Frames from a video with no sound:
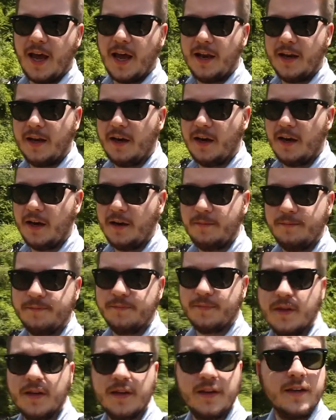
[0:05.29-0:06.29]
And um,
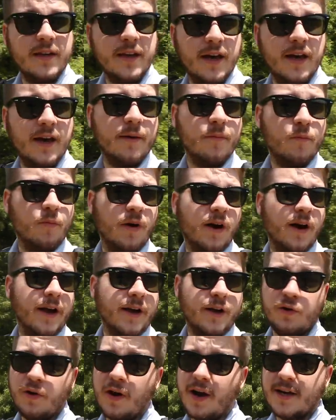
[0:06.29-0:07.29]
yeah, I'm where I
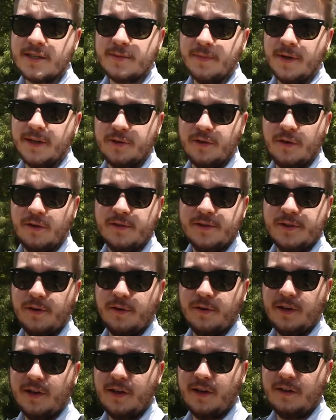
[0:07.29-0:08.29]
crashed my drone,
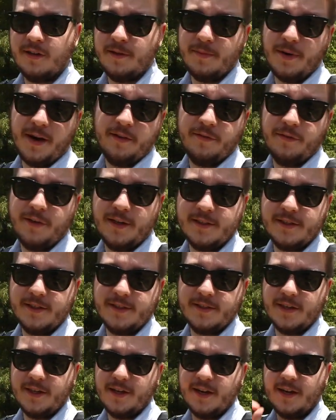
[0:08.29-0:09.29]
so clearly my advice
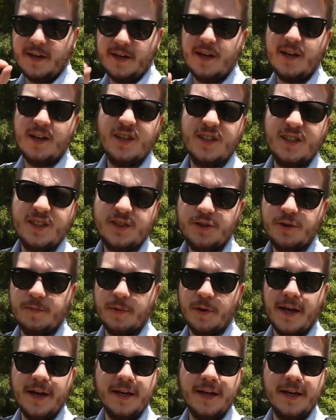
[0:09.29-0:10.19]
is uh, super